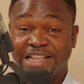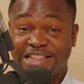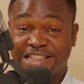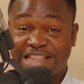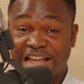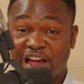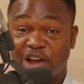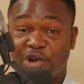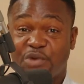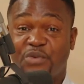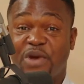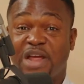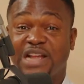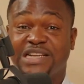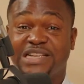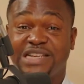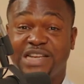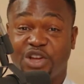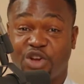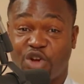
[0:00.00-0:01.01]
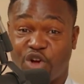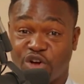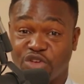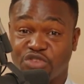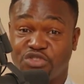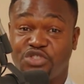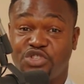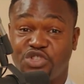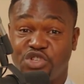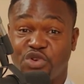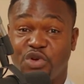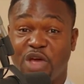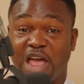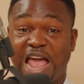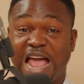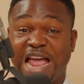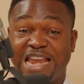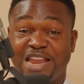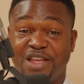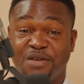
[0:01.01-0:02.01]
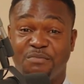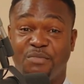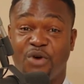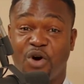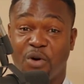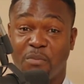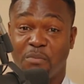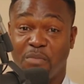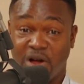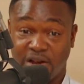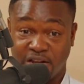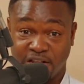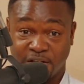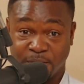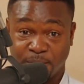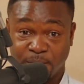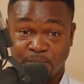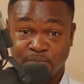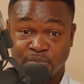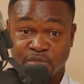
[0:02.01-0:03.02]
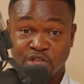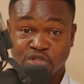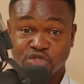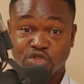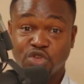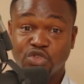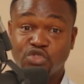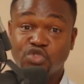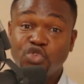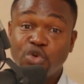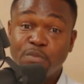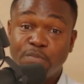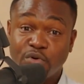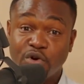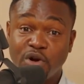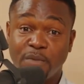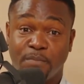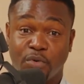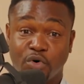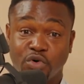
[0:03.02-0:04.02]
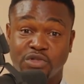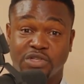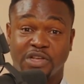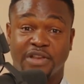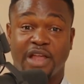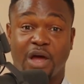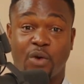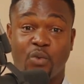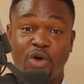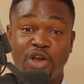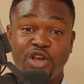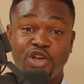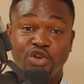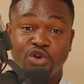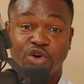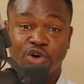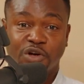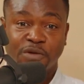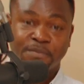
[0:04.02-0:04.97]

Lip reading: directly cost you any more money. So it's super important that when you're